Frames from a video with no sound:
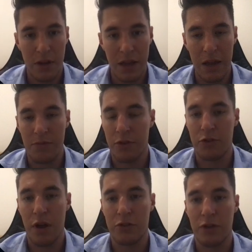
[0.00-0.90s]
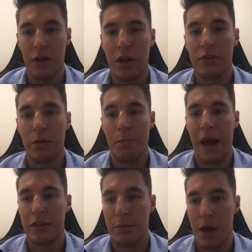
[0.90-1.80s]
infrastructure to
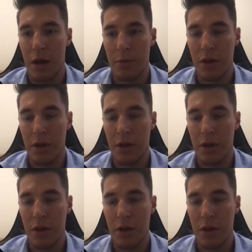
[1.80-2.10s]
back them up.